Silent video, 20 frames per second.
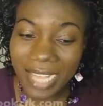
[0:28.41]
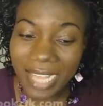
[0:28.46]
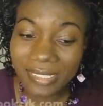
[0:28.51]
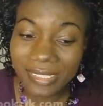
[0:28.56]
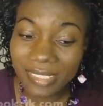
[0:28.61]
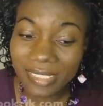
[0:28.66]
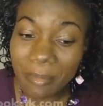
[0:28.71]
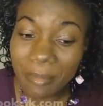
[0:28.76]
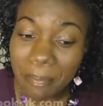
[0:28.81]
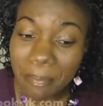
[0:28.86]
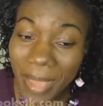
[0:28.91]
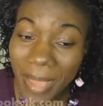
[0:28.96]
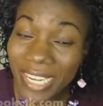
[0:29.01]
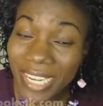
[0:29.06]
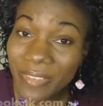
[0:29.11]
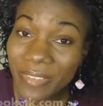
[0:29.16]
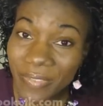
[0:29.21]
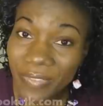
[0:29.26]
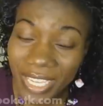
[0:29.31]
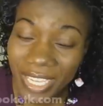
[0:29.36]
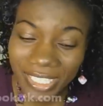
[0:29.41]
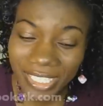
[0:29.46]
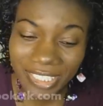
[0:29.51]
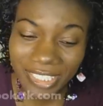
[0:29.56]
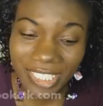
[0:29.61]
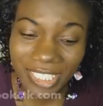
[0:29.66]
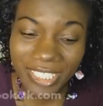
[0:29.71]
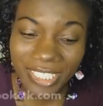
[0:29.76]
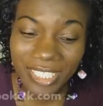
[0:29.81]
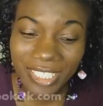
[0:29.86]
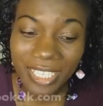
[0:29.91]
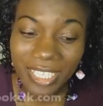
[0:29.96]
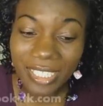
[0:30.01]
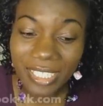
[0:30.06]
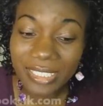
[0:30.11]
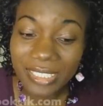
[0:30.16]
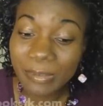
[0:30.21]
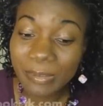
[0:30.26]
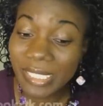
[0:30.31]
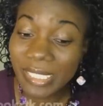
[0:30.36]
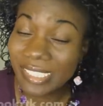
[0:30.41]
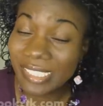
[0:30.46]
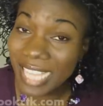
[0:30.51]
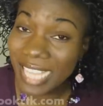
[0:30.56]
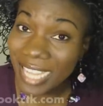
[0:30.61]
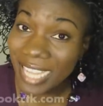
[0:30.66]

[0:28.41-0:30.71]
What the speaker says: and some belly furniture to be